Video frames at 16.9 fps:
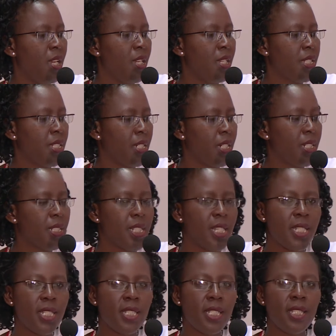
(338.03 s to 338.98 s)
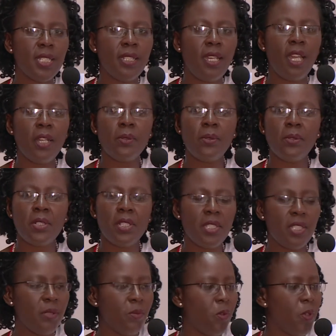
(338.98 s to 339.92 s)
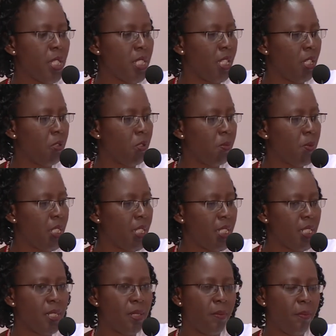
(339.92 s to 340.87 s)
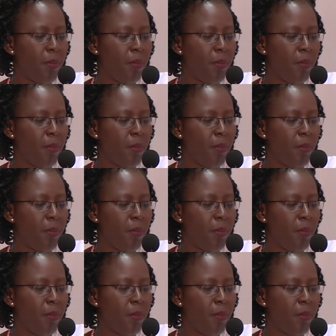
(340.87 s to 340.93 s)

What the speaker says: Serial testing algorithm was adopted